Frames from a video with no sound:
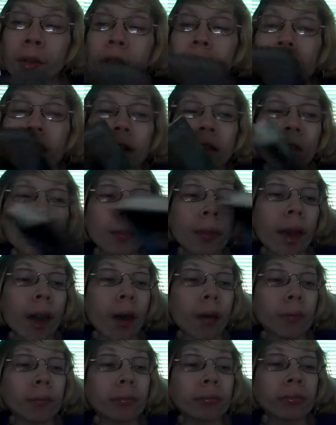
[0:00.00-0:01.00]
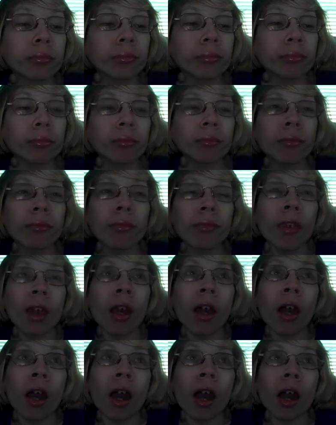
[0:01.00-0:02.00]
book is about
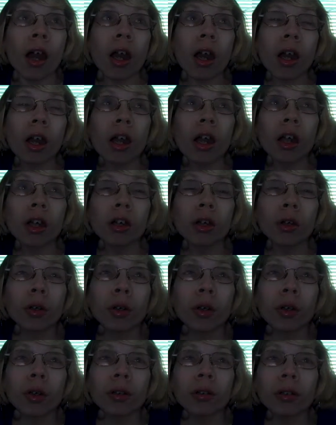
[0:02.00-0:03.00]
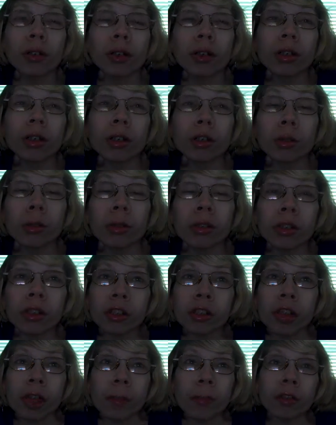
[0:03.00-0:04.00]
a girl who is a
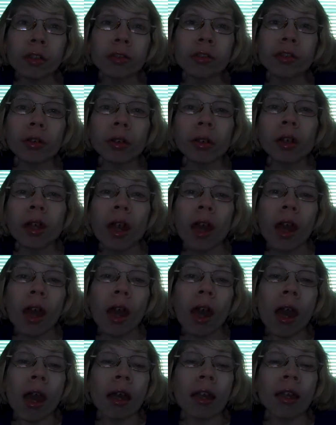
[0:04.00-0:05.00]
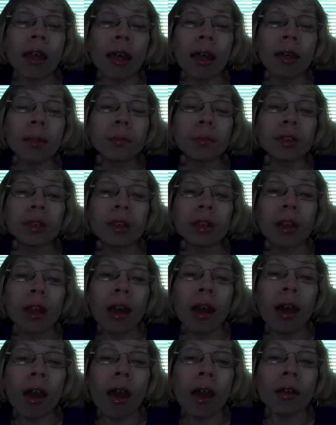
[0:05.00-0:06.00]
shapeshifter named
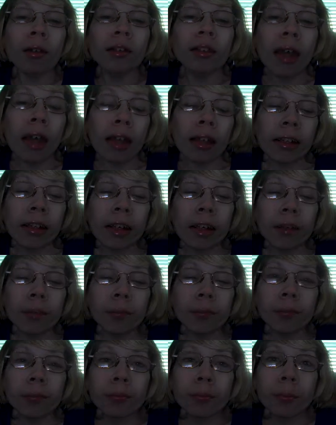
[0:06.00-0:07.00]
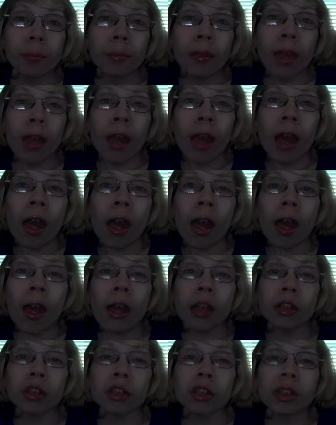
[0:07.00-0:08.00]
Danica,
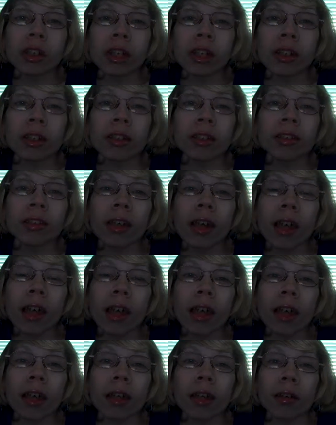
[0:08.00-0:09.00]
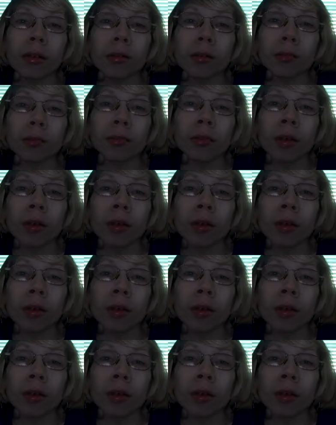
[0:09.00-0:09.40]
and she is a